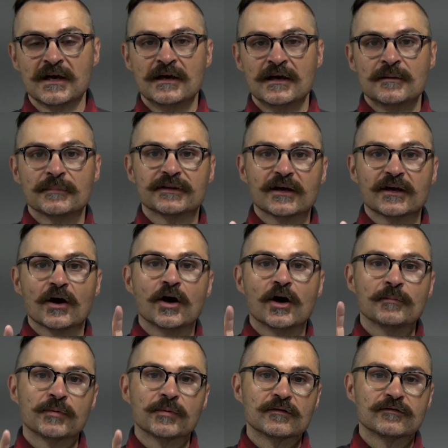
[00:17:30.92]
but they
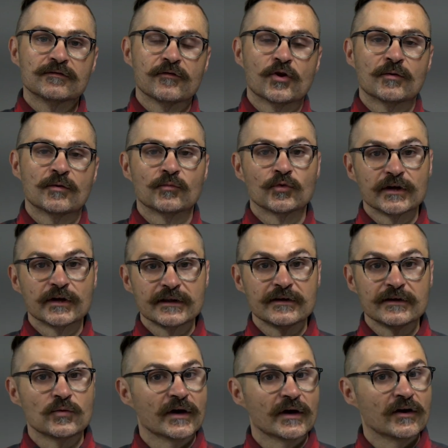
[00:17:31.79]
all perform
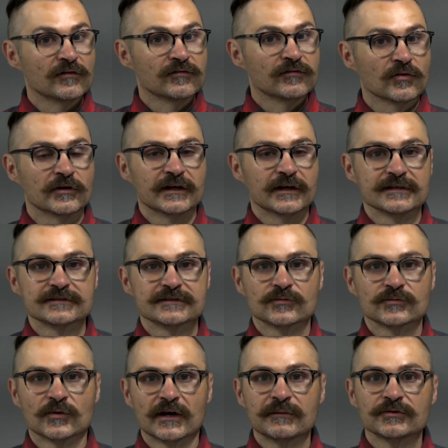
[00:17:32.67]
really well for us.
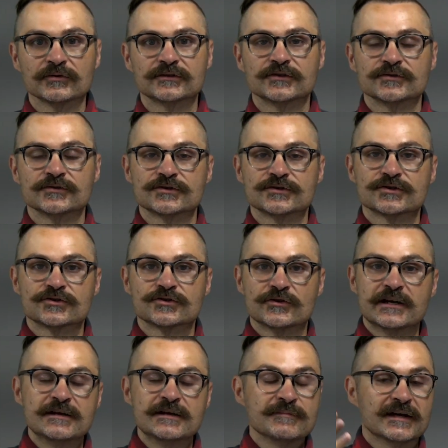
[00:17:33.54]
We're able to
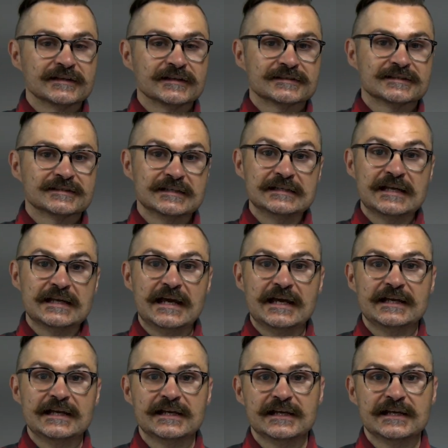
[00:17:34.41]
stream at
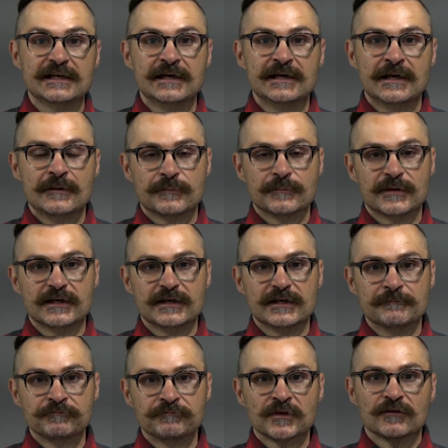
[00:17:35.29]

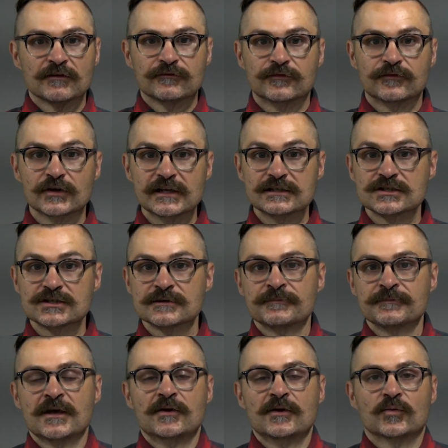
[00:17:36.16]
1080p
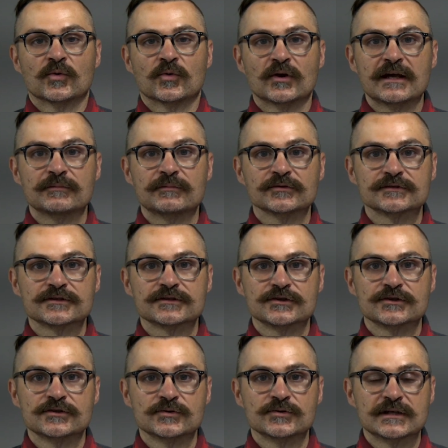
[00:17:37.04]
footage. We're able
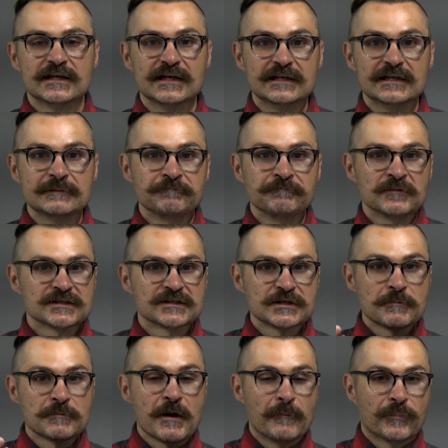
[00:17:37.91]
to get
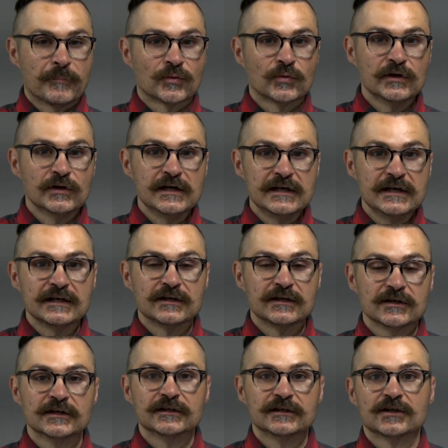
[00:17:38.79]
some pretty
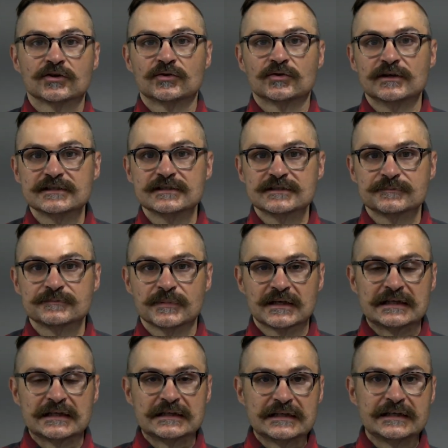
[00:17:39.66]
good, crisp,
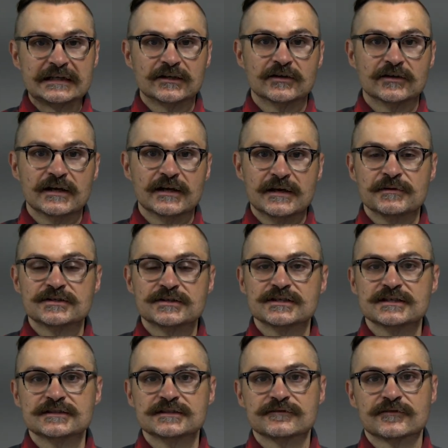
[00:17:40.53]
clear
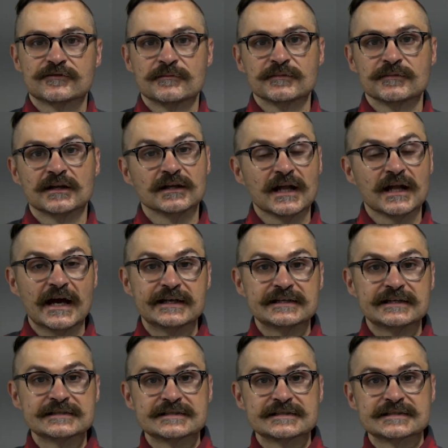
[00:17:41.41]
images from the
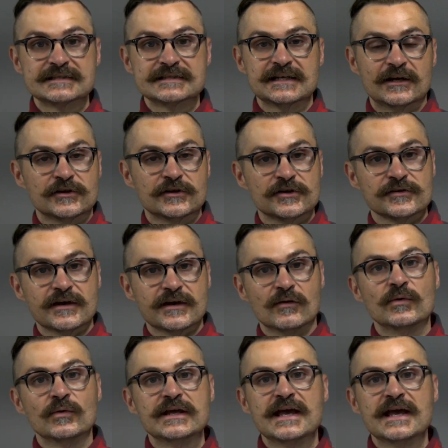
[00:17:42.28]
lighting scenario
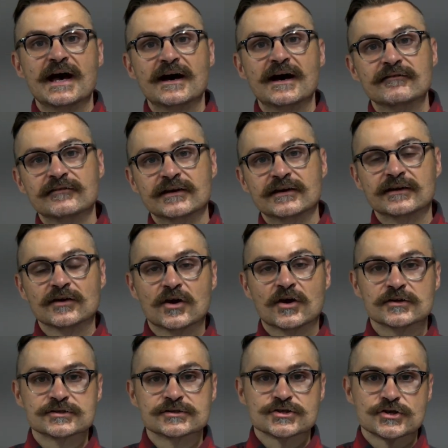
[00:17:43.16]
that we have in
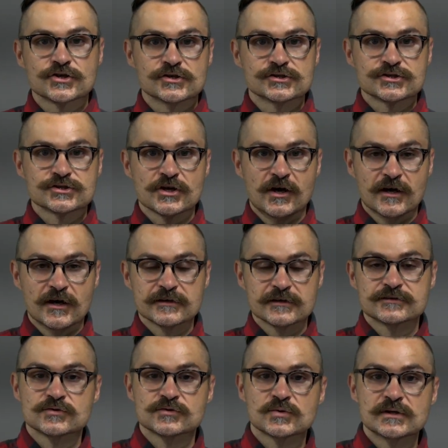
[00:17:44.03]
our church
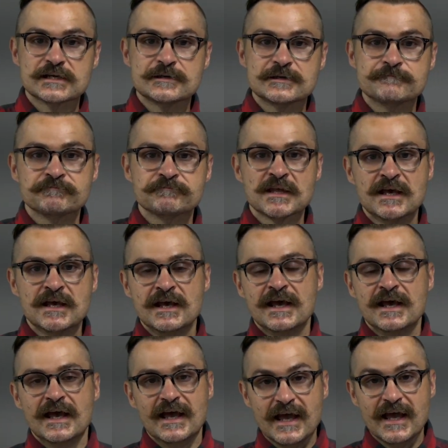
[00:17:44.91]
auditorium.
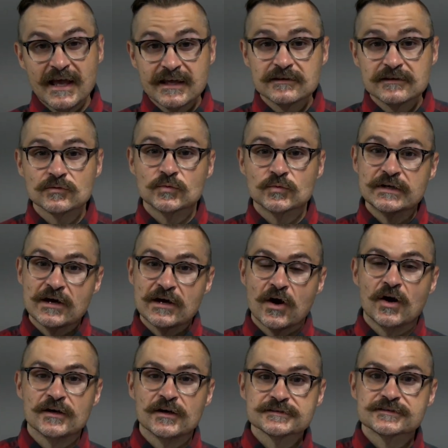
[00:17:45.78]
And we
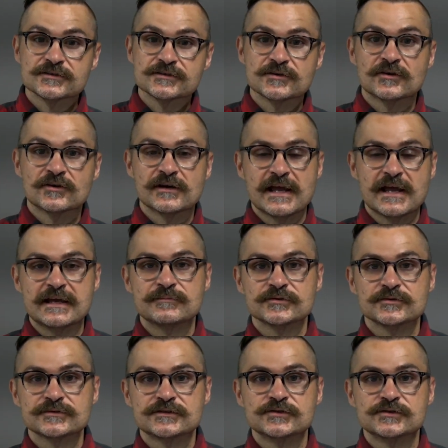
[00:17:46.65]
also are
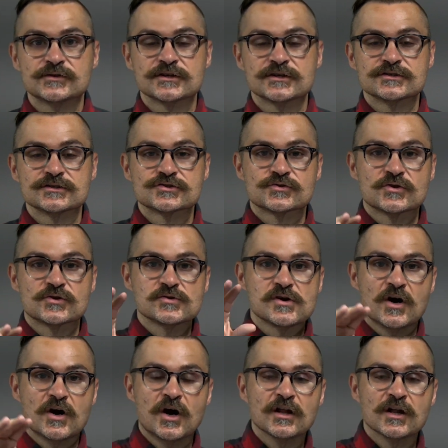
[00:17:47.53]
able to
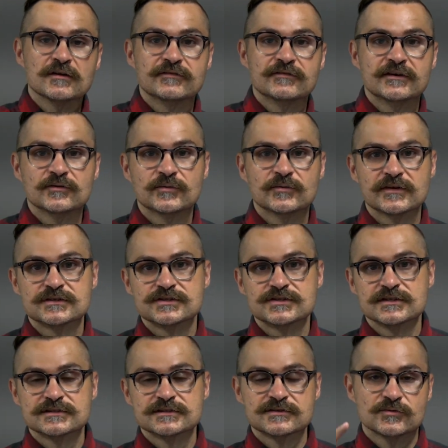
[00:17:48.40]
control all of it with
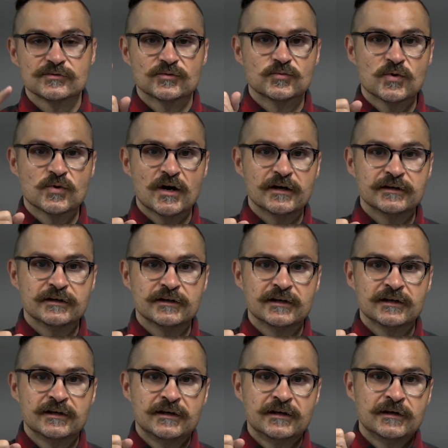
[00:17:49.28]
just
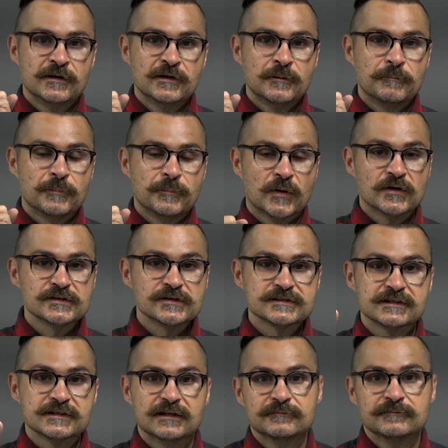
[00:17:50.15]
one
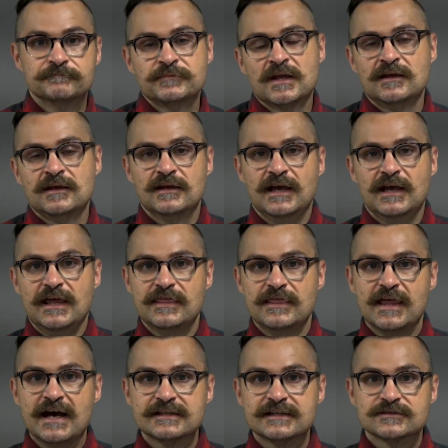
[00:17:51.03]
person.
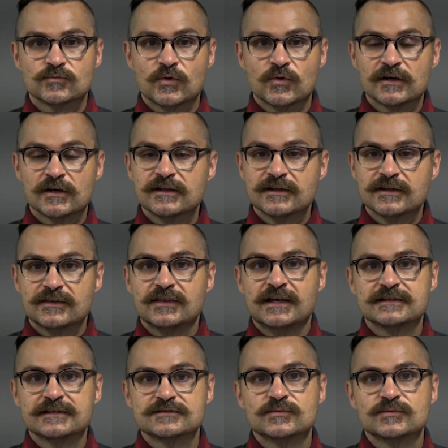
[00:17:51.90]
And that's one of the
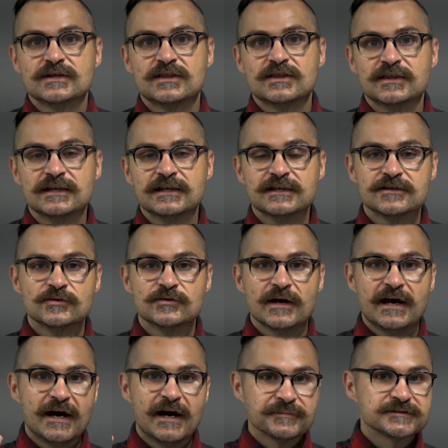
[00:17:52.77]
things we think
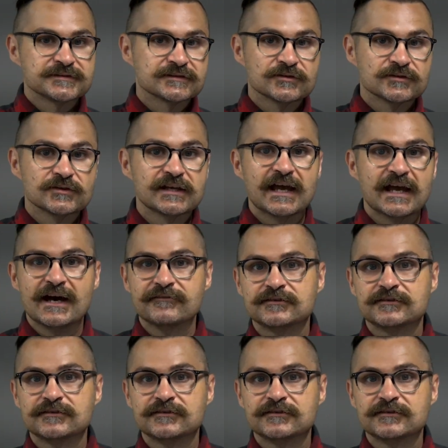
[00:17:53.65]
you absolutely have to